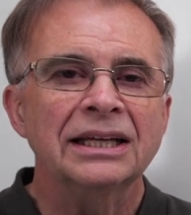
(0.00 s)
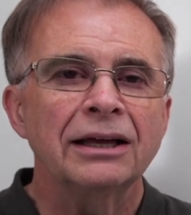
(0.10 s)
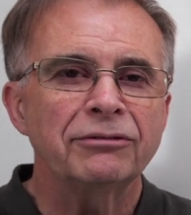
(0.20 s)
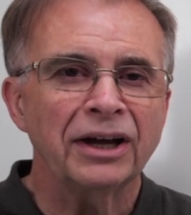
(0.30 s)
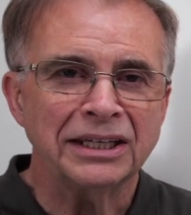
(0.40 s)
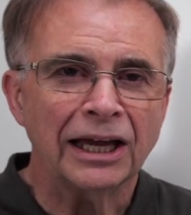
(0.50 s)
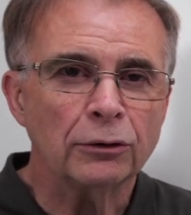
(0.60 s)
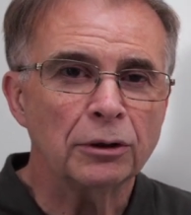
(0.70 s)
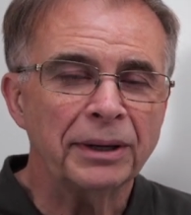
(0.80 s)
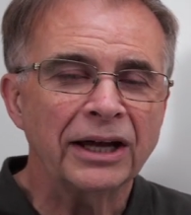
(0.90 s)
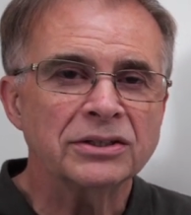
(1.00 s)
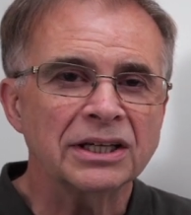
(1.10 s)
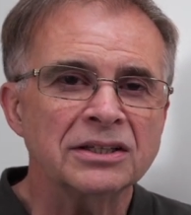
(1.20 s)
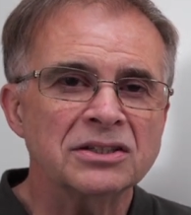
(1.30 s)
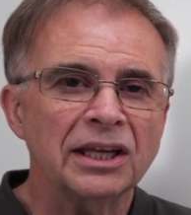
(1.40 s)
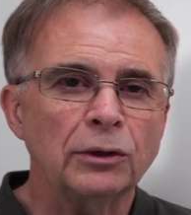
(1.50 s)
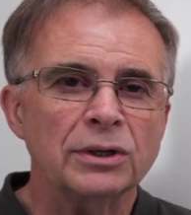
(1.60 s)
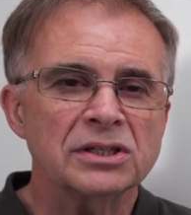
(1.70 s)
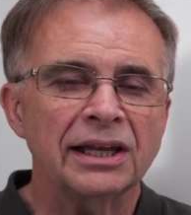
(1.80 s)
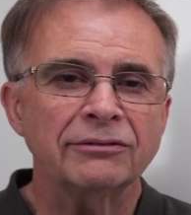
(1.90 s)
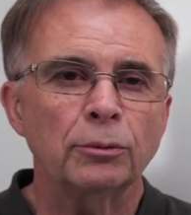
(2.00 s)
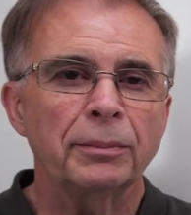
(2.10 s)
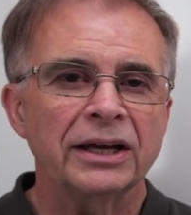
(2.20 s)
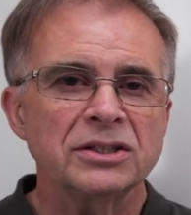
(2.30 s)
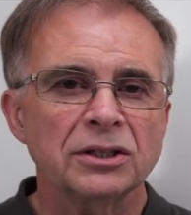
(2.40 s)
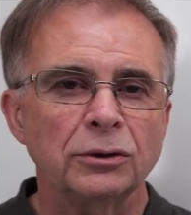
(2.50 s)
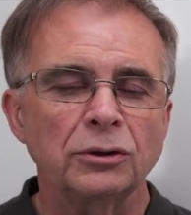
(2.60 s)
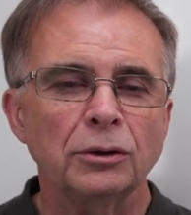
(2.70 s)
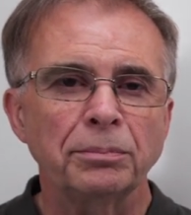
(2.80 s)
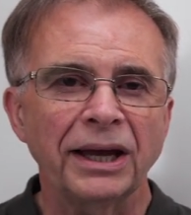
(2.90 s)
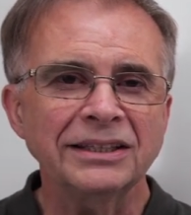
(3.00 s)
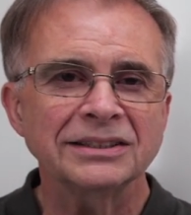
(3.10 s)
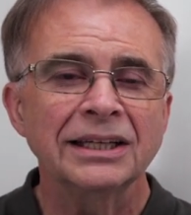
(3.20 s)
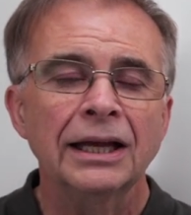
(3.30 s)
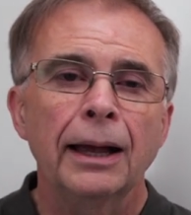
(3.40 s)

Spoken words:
find out all about it and see which level might suit you best.